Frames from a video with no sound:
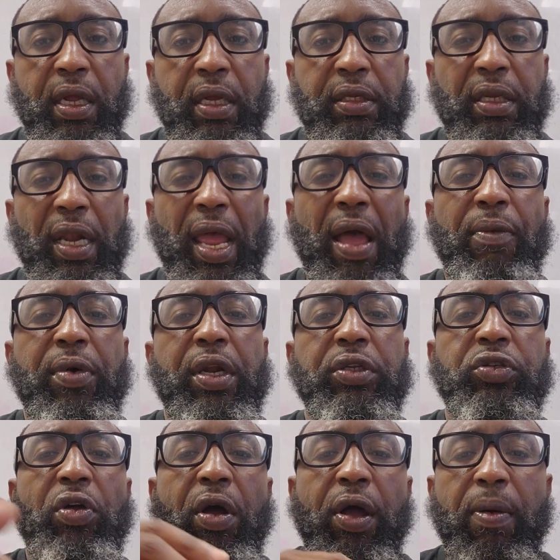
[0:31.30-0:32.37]
Today I want to
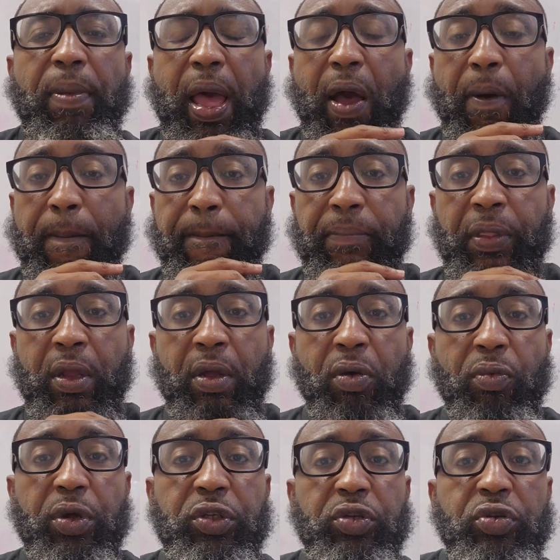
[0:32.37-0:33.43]
talk about,
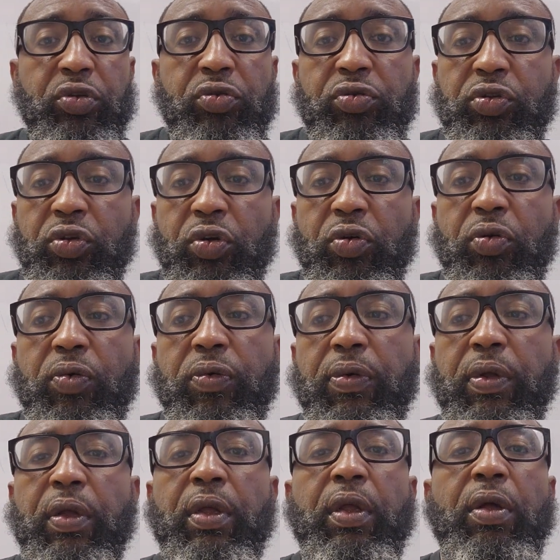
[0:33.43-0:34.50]
what do you do
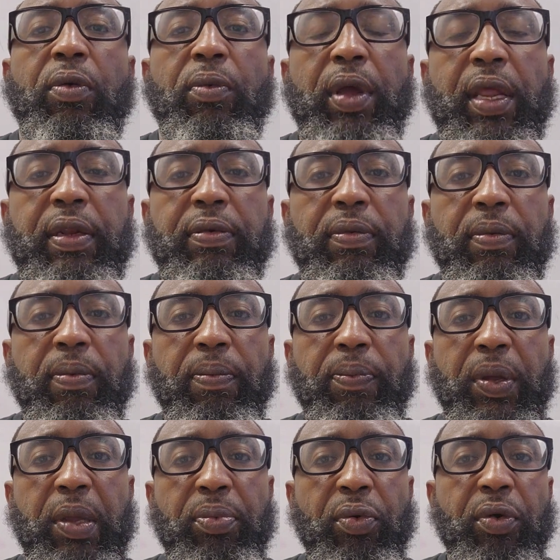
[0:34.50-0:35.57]
when
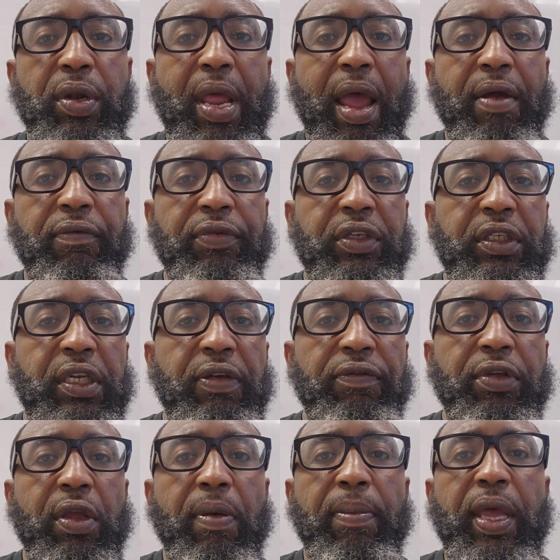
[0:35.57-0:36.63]
people are not
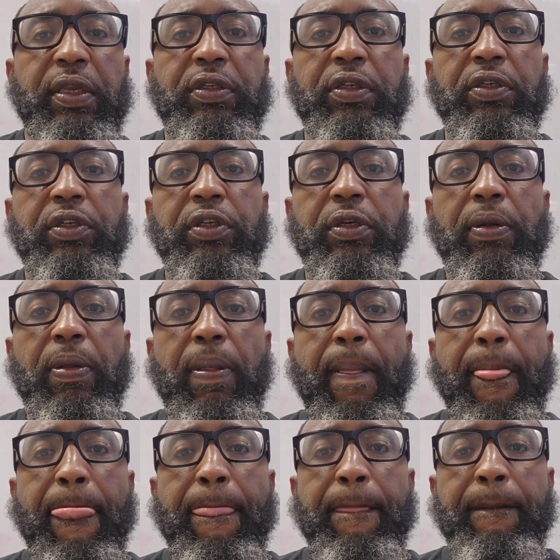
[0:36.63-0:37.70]
receiving your message?
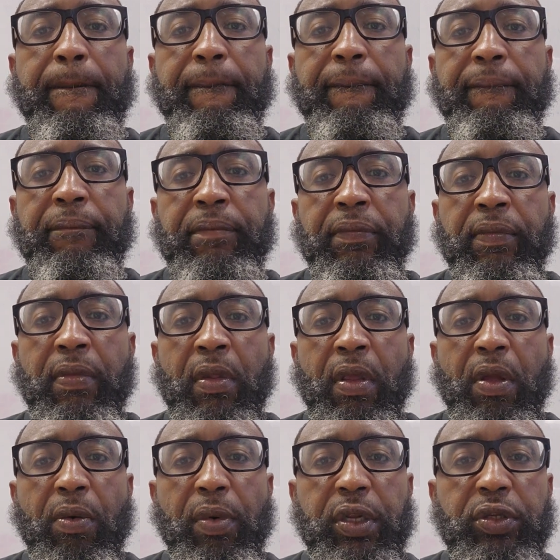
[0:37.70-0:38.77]

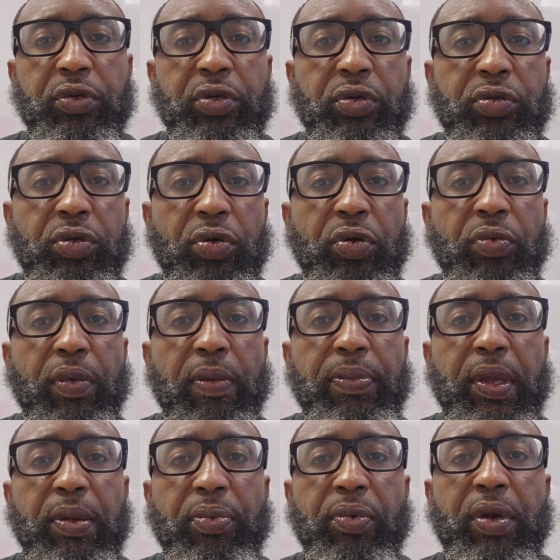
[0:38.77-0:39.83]
What do you do when
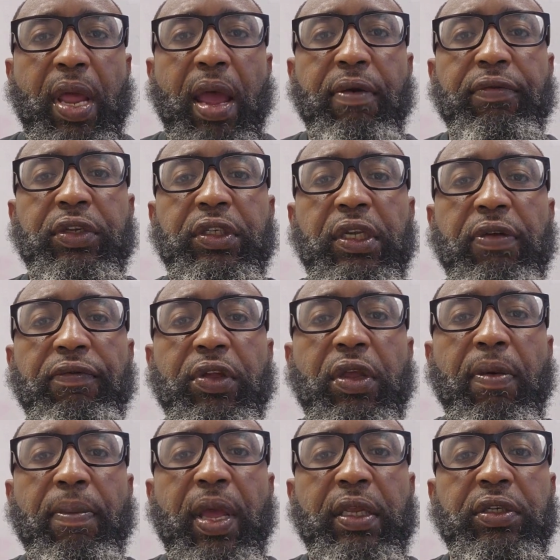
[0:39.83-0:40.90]
people are not receiving your
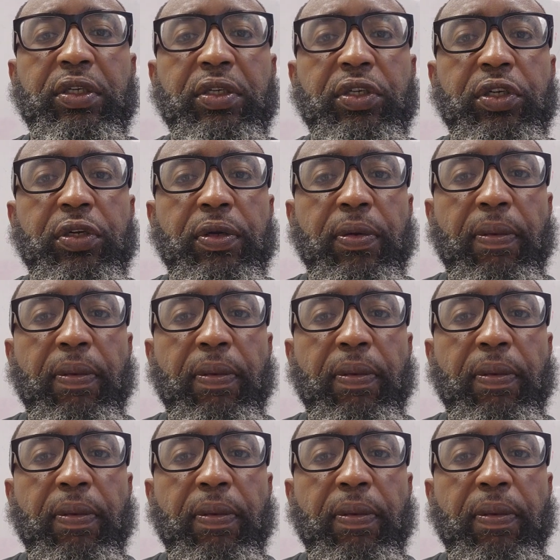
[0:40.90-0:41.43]
message?